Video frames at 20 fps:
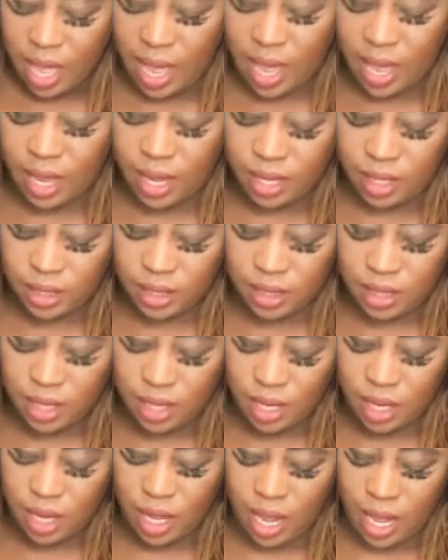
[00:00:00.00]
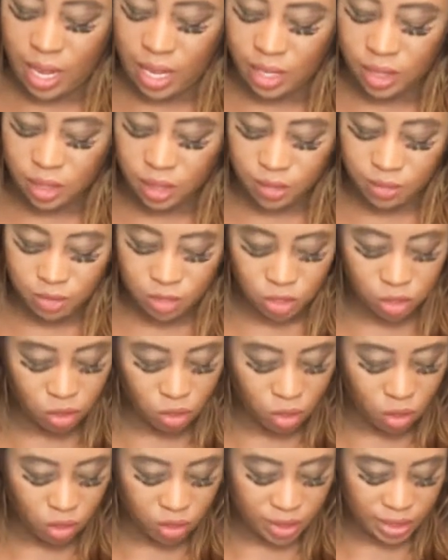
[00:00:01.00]
and the Eight of
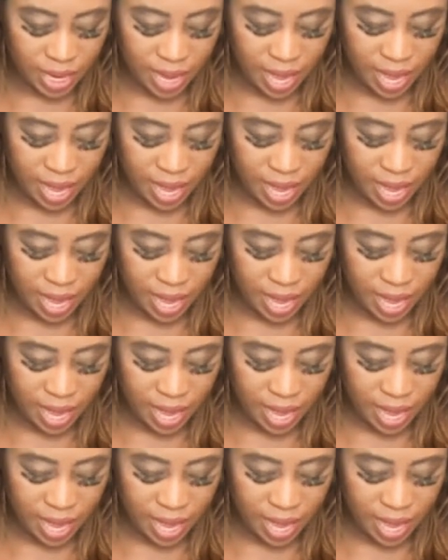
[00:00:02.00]
Swords.